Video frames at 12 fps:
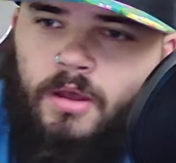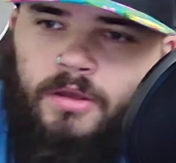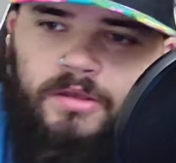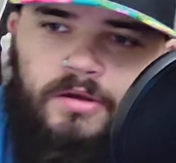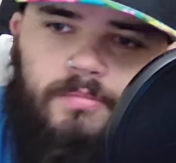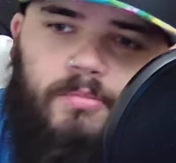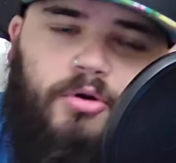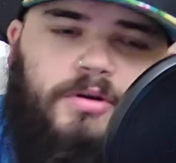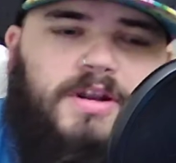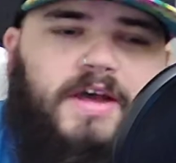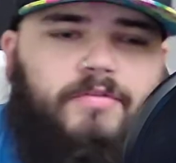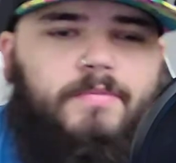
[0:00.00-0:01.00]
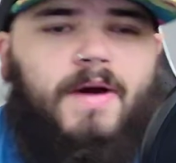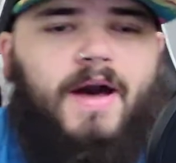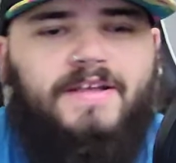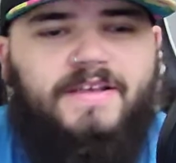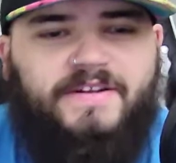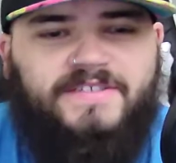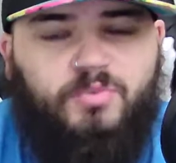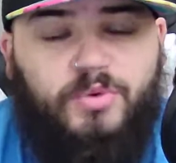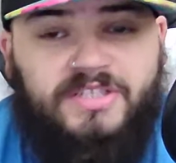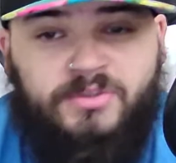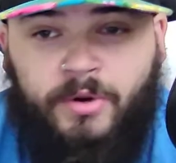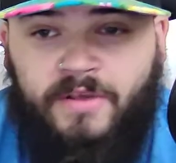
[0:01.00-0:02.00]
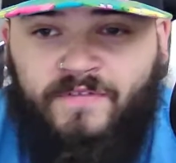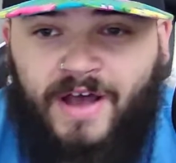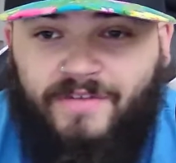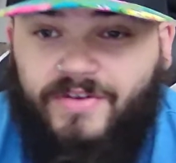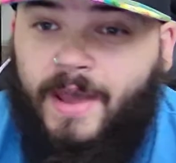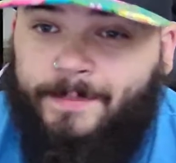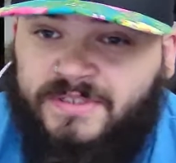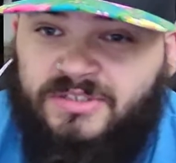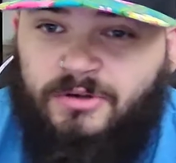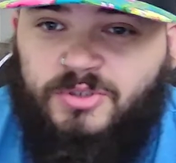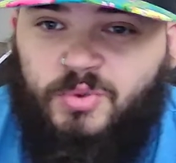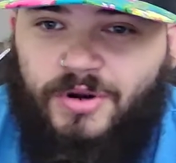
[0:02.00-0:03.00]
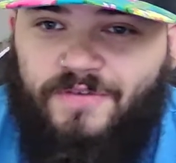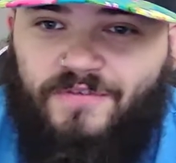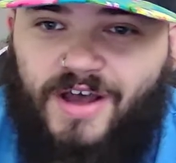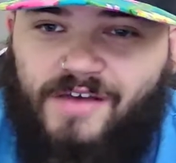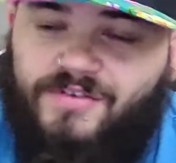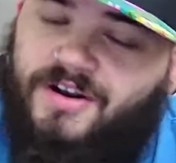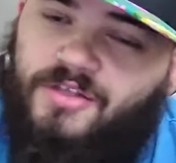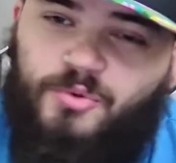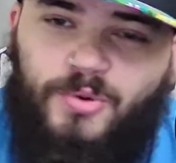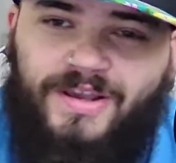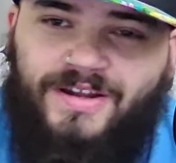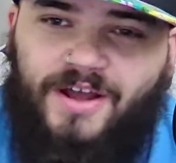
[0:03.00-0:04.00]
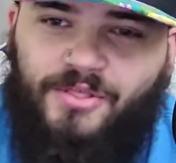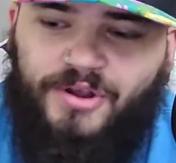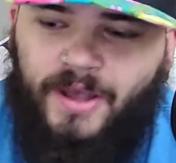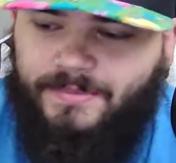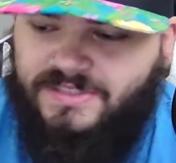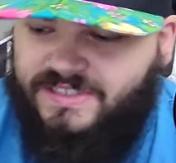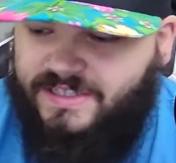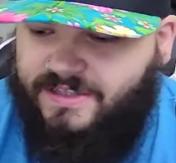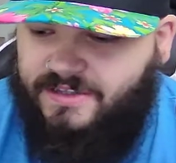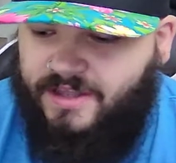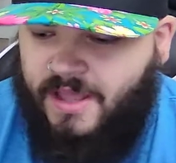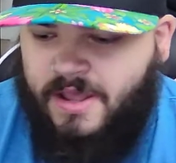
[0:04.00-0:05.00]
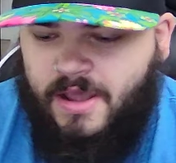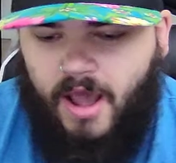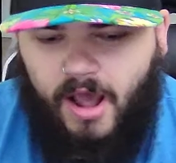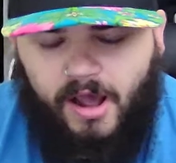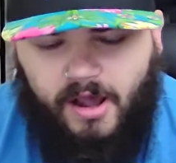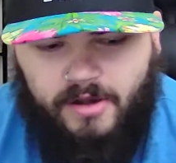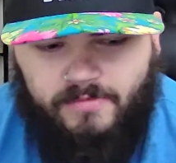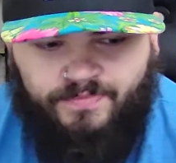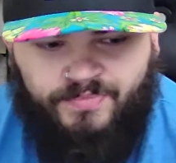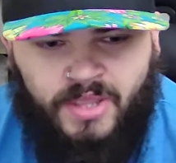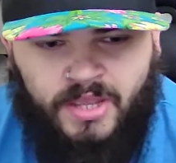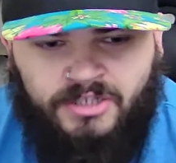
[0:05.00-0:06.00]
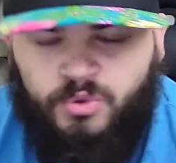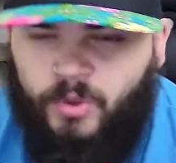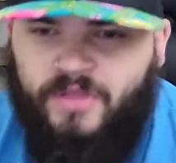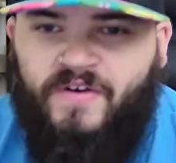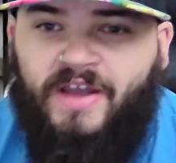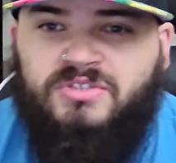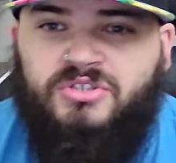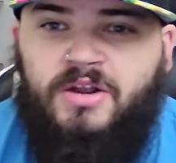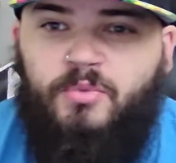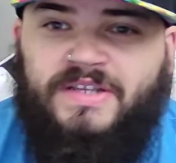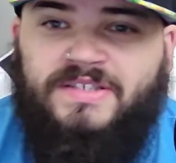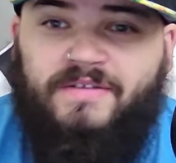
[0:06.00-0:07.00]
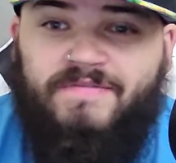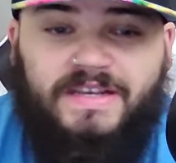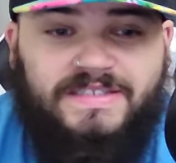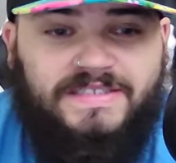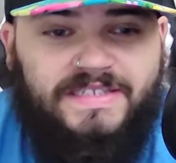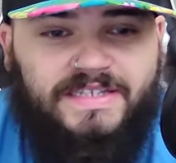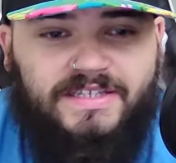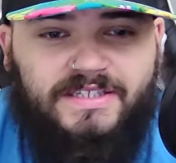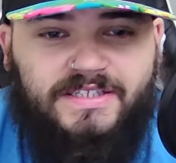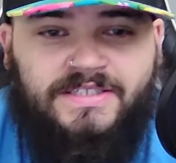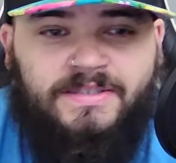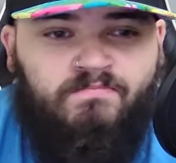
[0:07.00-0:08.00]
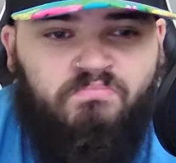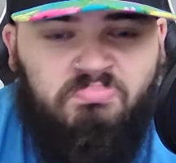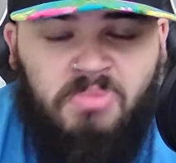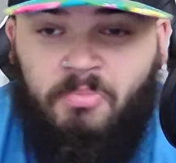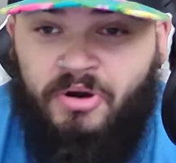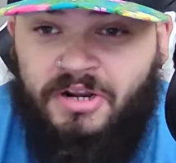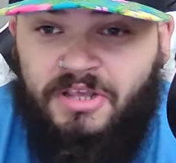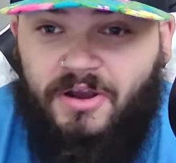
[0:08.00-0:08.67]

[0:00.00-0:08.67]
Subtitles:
Good morning, everybody. It is week 25, episode 25. Another week, another cup of tea. 25 straight weeks of this is pretty